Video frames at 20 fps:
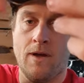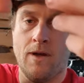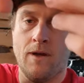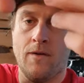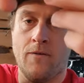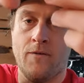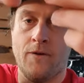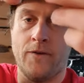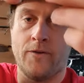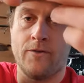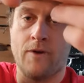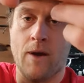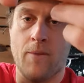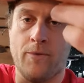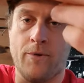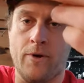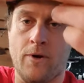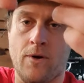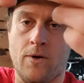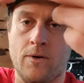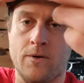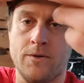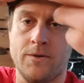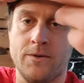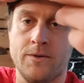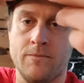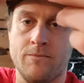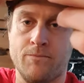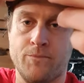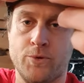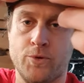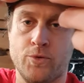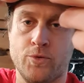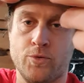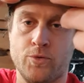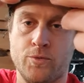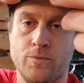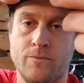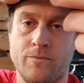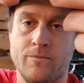Fish grabs hold.
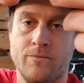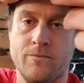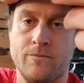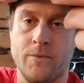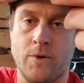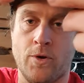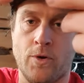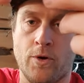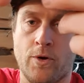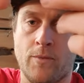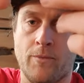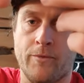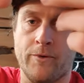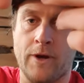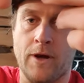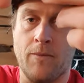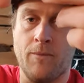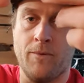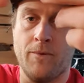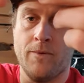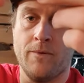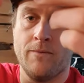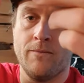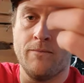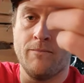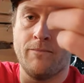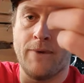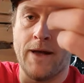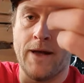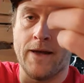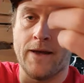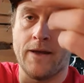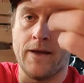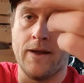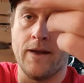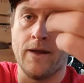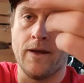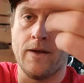Hook comes up, bang, in it